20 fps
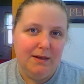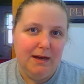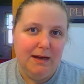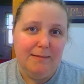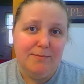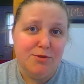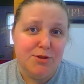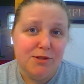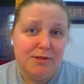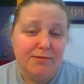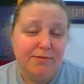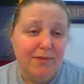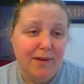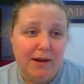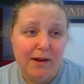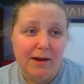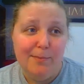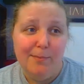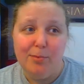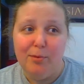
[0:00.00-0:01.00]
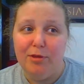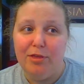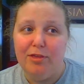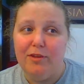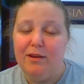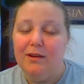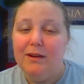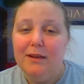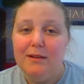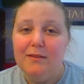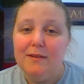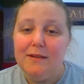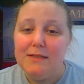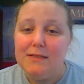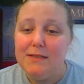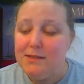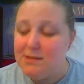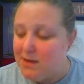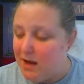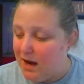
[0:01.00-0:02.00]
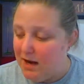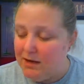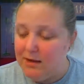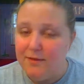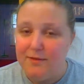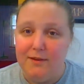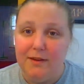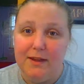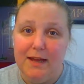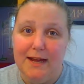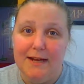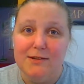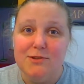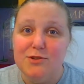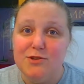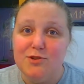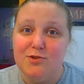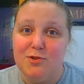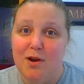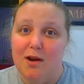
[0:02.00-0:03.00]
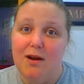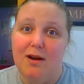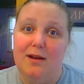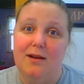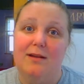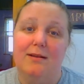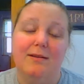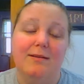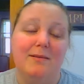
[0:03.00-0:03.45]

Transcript: I'm just fed up with it. And this is kind of the last straw.